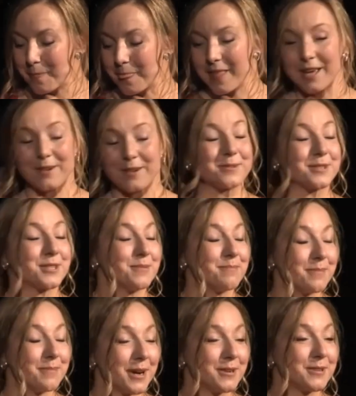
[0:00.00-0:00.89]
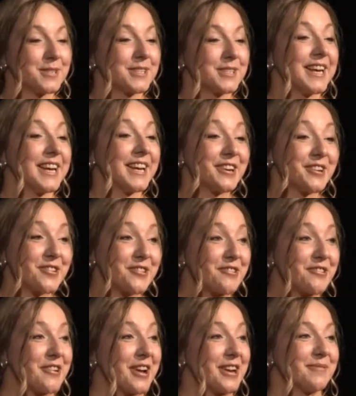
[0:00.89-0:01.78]
It was the most
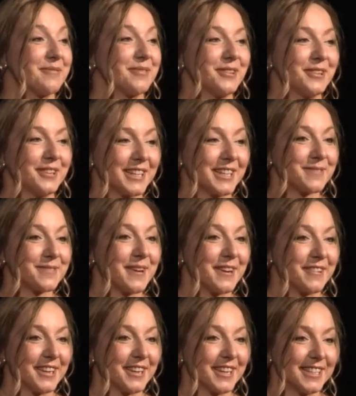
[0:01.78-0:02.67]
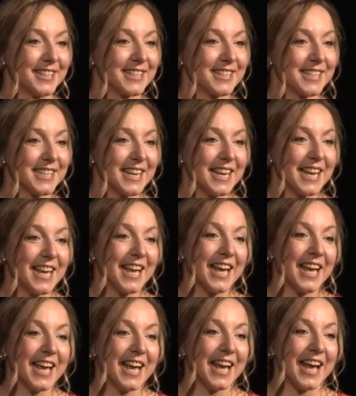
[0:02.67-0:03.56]
incredible experience,
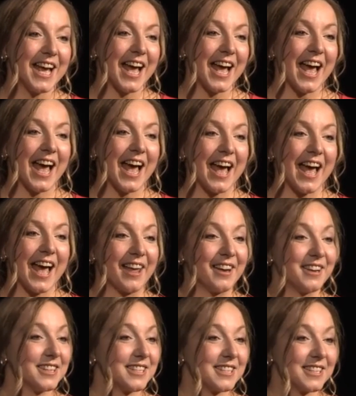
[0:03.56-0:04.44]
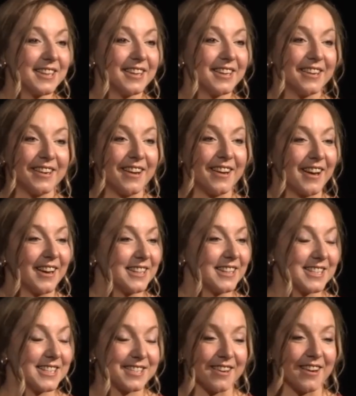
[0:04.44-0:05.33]
and I
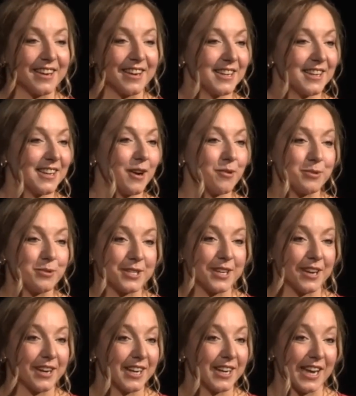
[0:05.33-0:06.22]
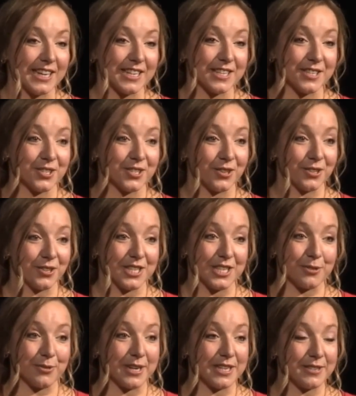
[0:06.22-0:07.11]
decided I was going to get to
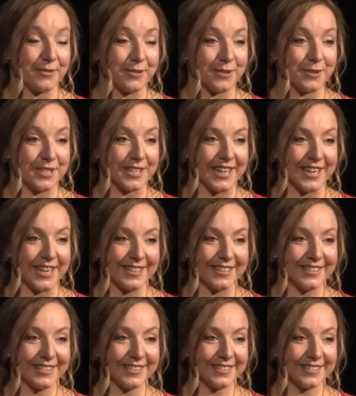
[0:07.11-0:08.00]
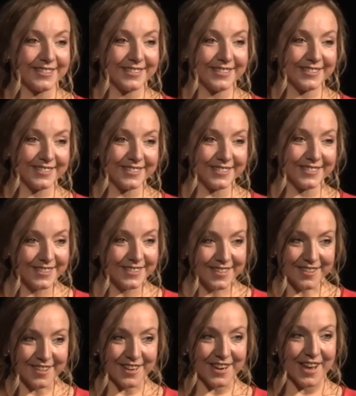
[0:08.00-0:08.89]
Sochi 2014,
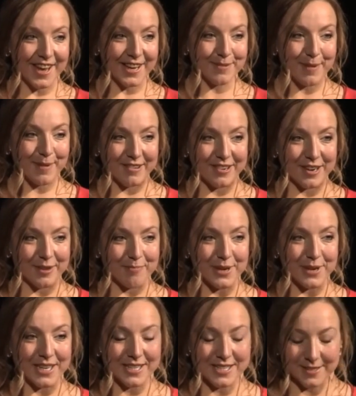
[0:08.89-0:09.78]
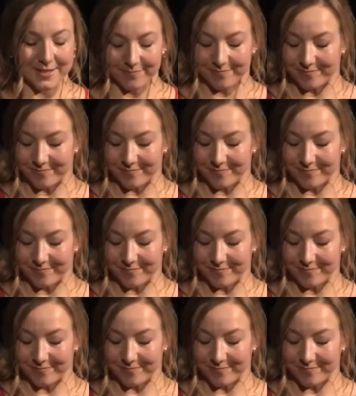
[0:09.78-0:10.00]
the next Paralympics.